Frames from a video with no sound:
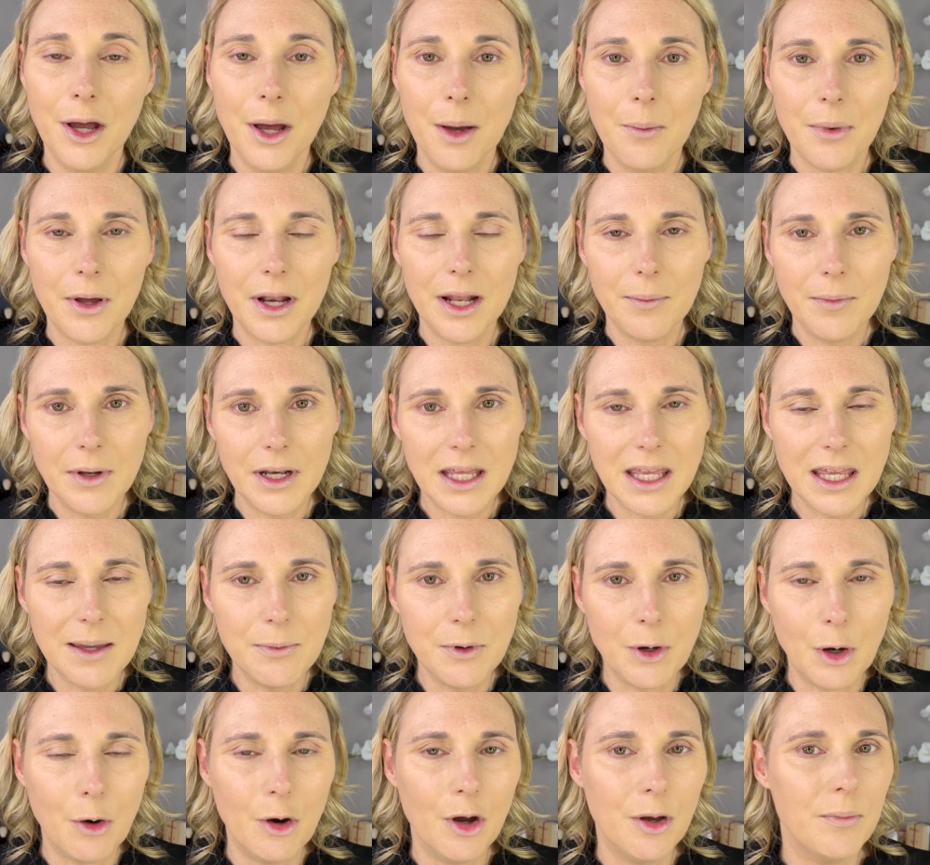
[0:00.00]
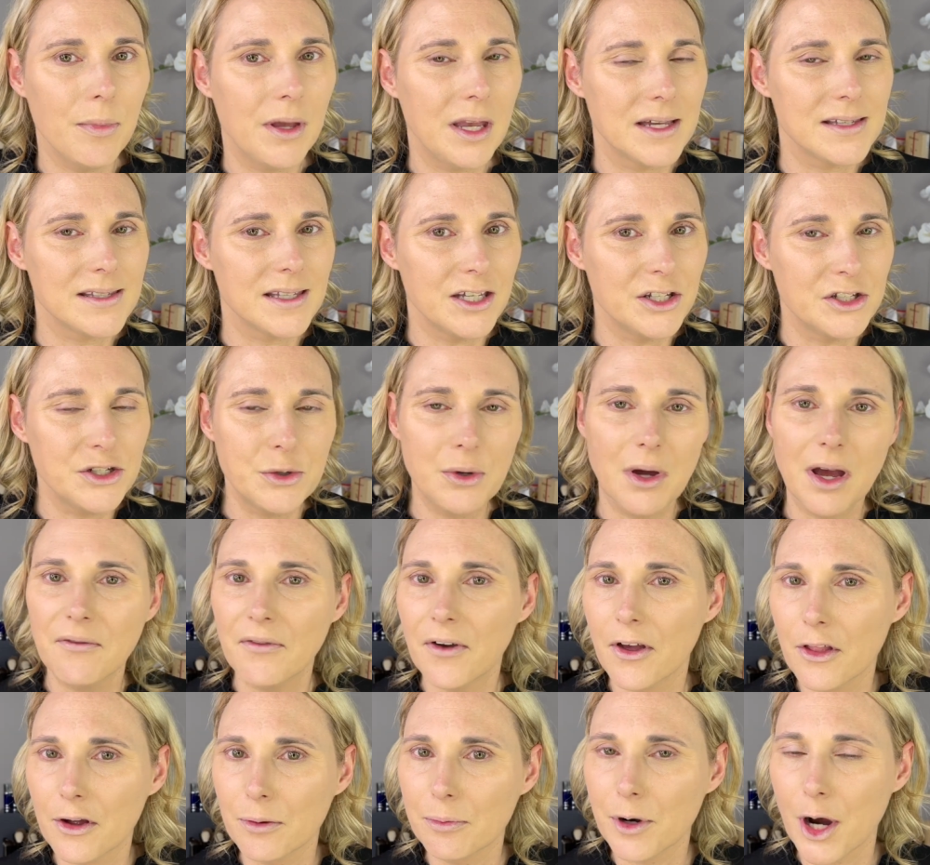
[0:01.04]
But I'm going to keep going because I do have
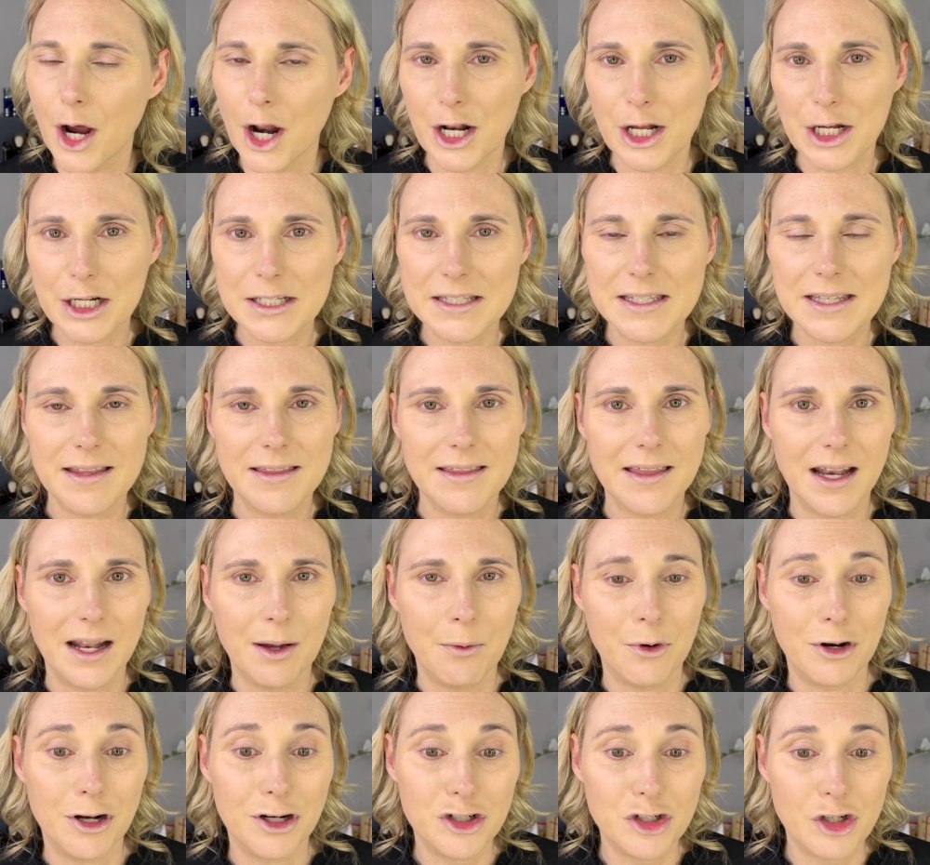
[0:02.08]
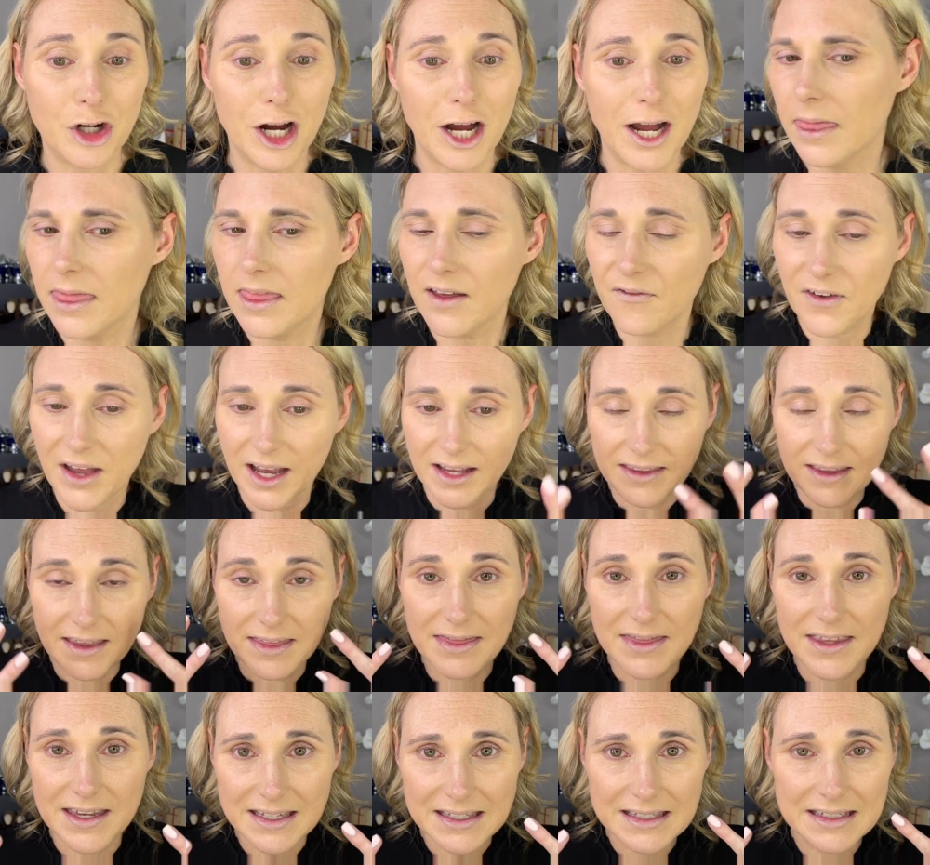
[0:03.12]
other products that I want to try. The fact that
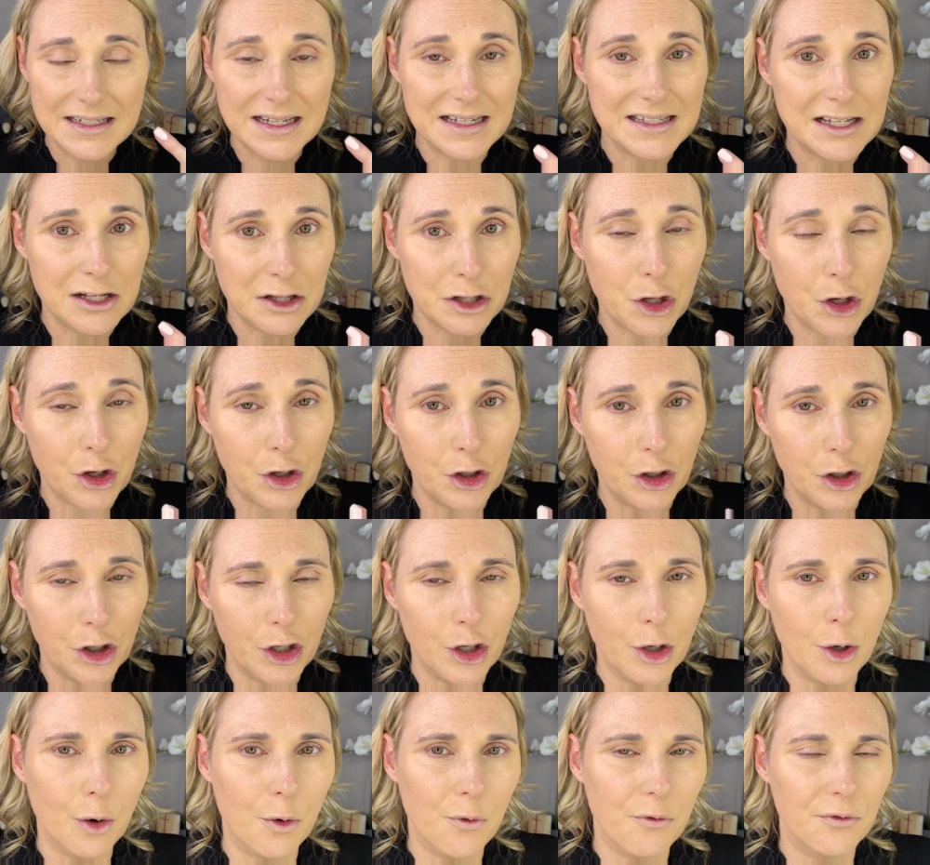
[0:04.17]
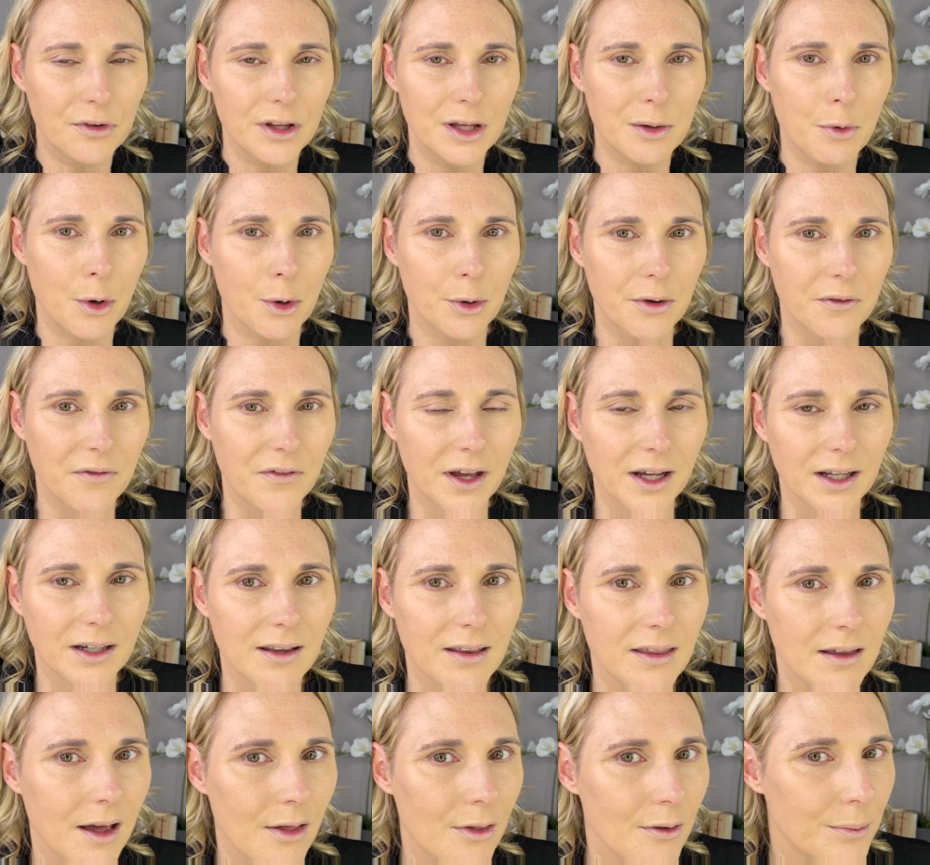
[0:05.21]
this doesn't look good hopefully won't affect
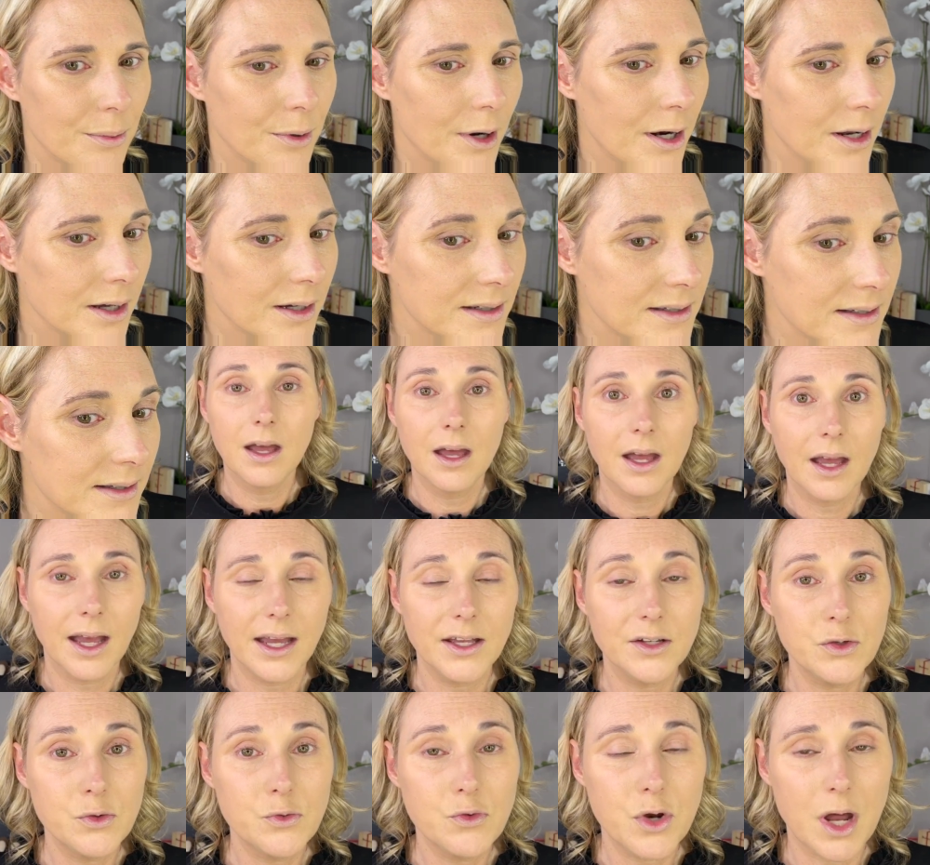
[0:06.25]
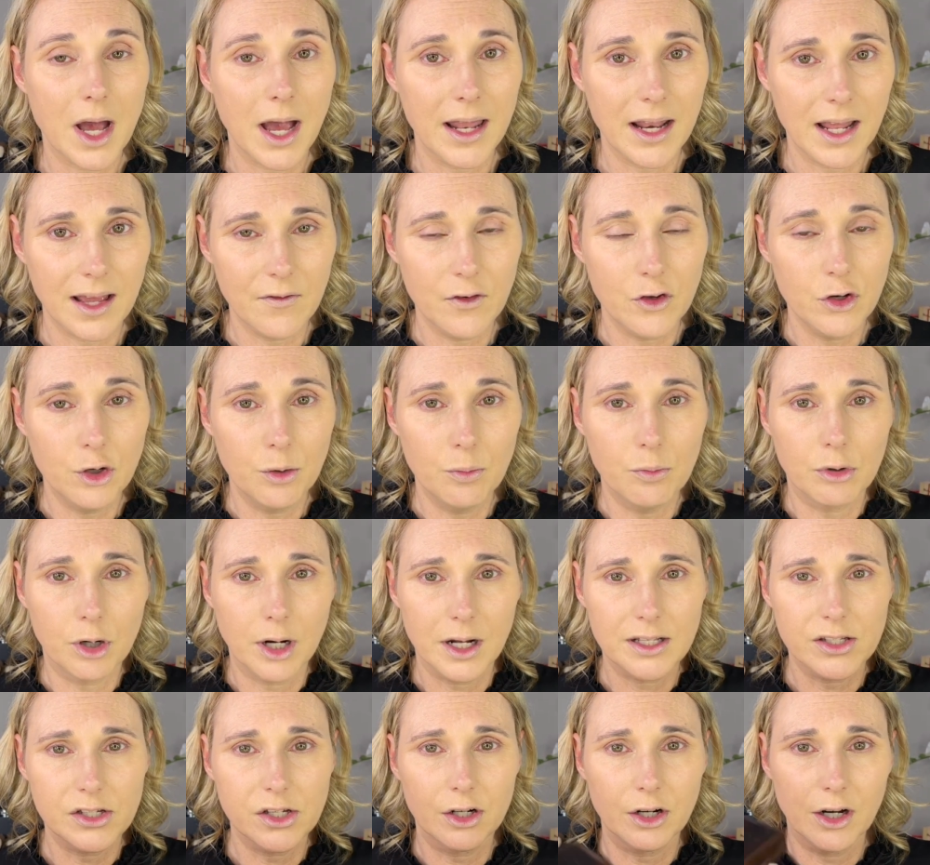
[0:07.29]
the other products. I do not have a new
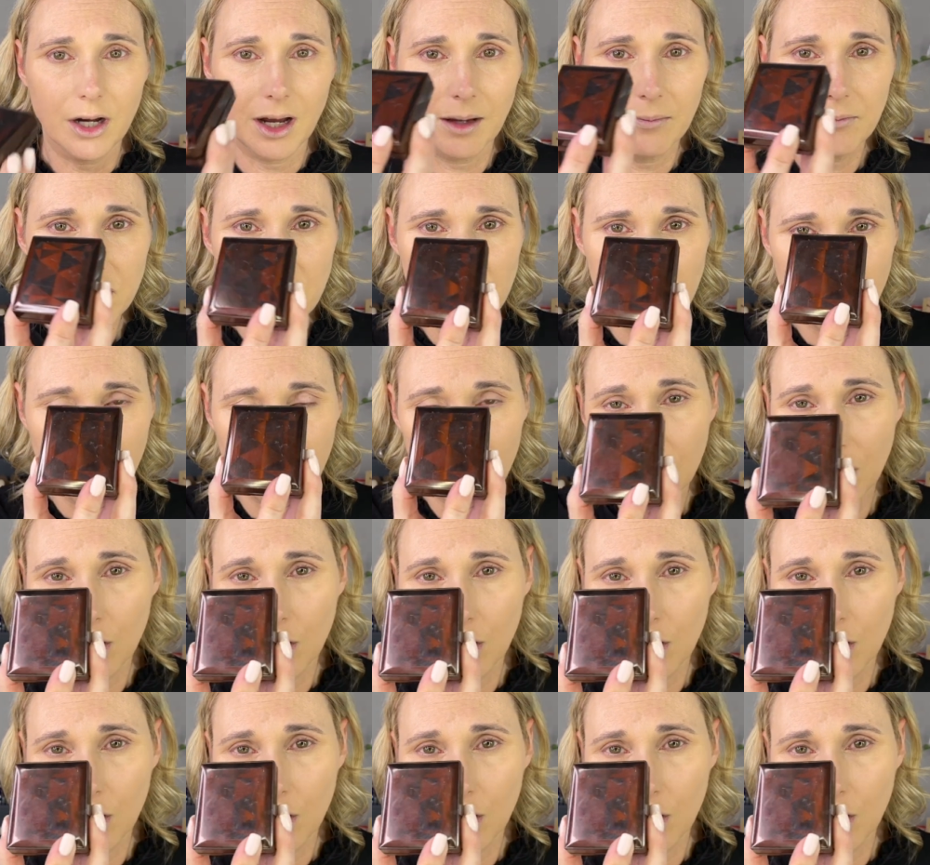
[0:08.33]
bronzer. I'm just going to